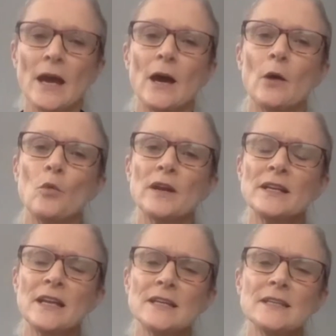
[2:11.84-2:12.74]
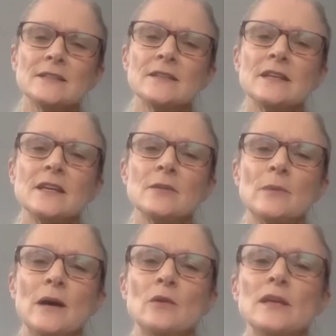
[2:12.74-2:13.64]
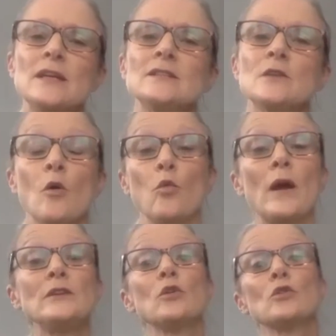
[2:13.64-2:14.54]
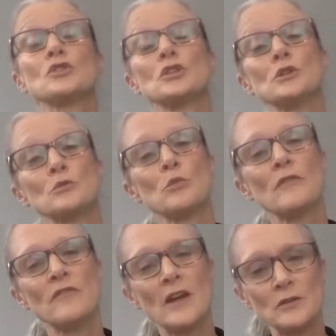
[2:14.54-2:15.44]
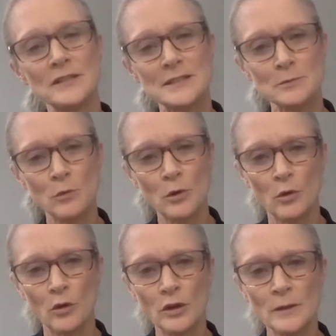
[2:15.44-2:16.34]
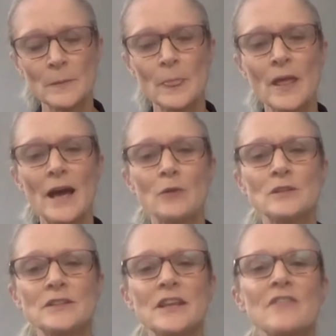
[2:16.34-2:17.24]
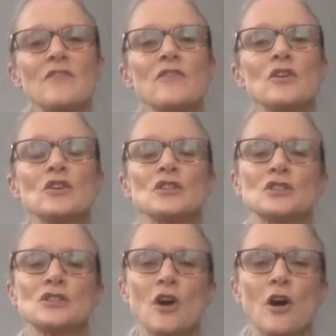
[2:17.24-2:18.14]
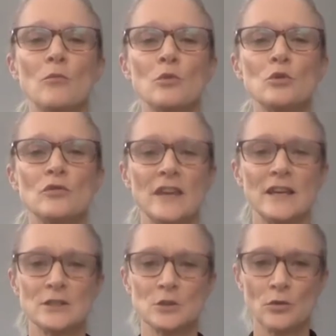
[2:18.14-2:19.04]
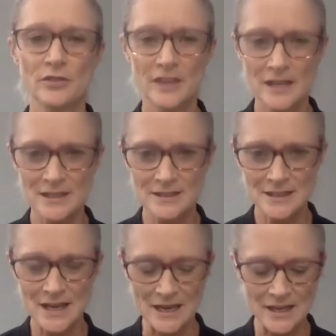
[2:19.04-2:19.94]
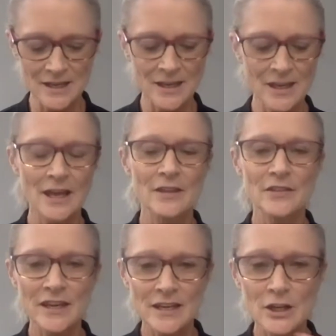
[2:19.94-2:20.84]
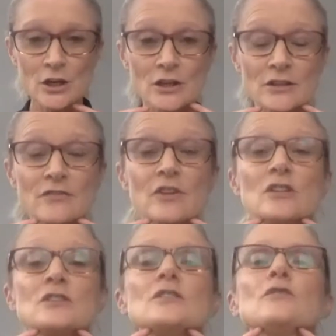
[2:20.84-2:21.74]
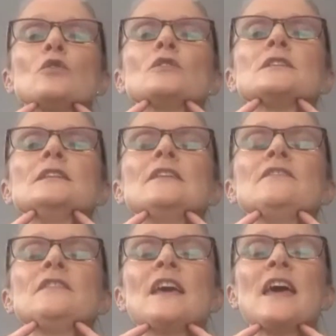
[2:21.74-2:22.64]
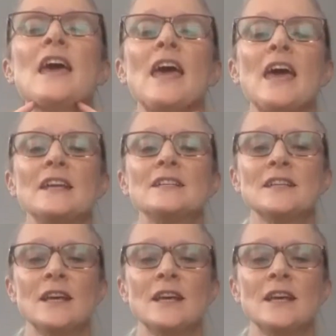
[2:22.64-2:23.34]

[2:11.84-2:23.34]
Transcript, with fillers: What I'd like you to think about is when your children were very small, how did they first start moving? So things like they learned, first of all, to lift their head.